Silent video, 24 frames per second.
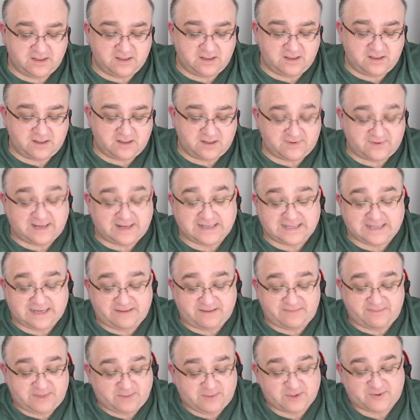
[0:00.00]
Randy.
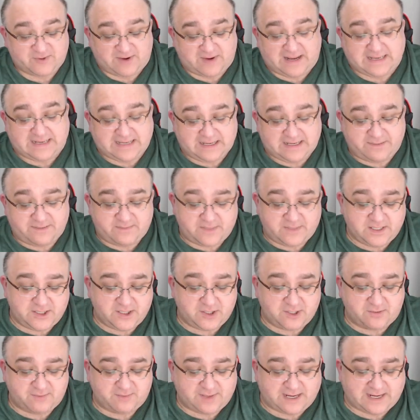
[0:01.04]
It was Randy. And he
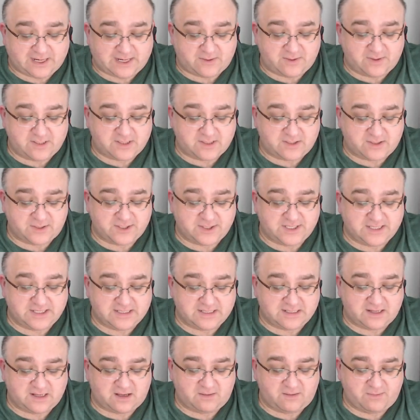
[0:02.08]
jumped backwards, clutching his
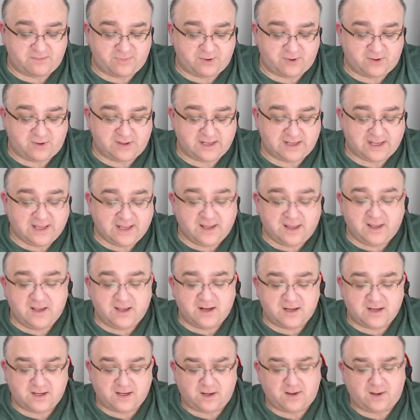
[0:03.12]
arm, bawling.
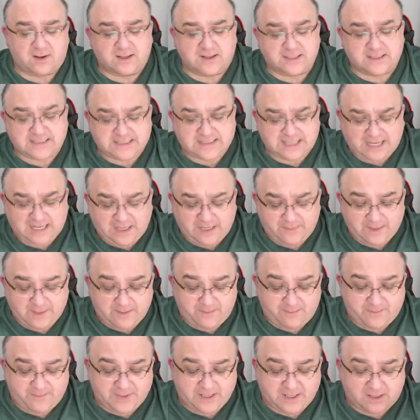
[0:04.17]
God damn
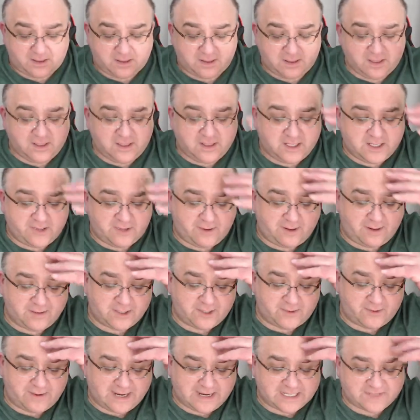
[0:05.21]
it, Bill. You're out in
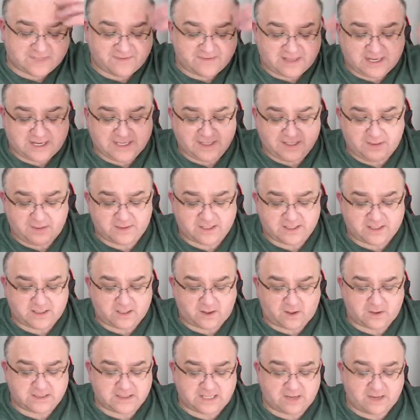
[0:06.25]
your ass for that. You know the
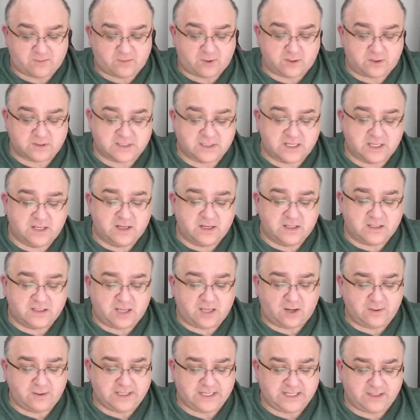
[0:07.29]
goddamn rules.
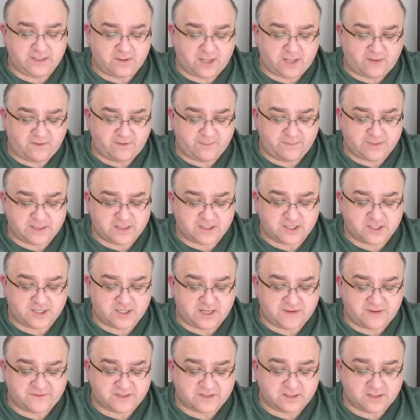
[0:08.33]
Tony, you cover Bill's
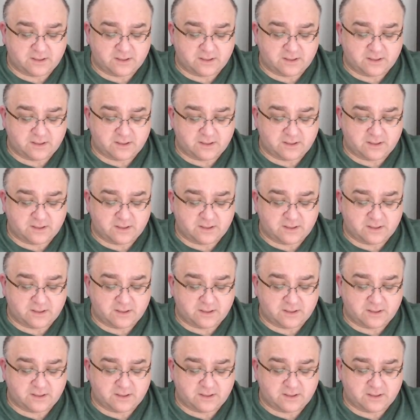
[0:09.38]
shift.